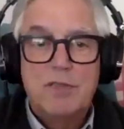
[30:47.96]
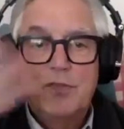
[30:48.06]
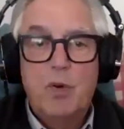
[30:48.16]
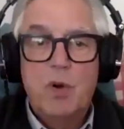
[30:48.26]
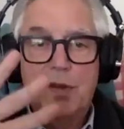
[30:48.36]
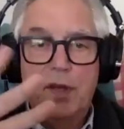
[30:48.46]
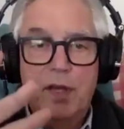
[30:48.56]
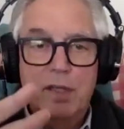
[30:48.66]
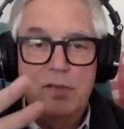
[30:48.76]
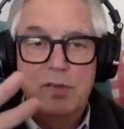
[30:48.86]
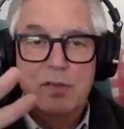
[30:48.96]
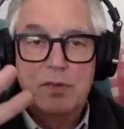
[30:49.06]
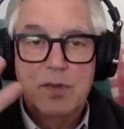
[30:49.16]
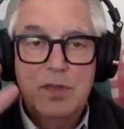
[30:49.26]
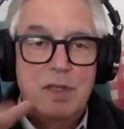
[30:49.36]
four things.
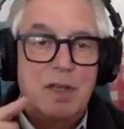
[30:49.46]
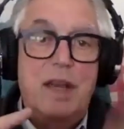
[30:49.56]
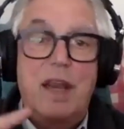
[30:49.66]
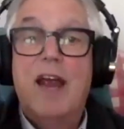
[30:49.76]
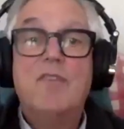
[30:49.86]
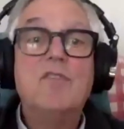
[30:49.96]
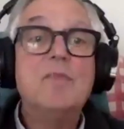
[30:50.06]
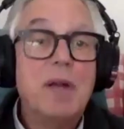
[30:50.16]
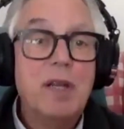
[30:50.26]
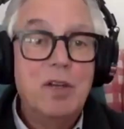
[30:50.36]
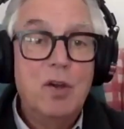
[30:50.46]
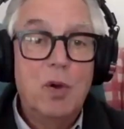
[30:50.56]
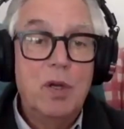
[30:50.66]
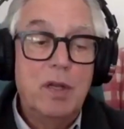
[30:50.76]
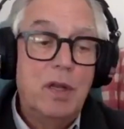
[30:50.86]
Everybody
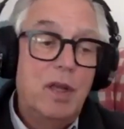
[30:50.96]
knew it.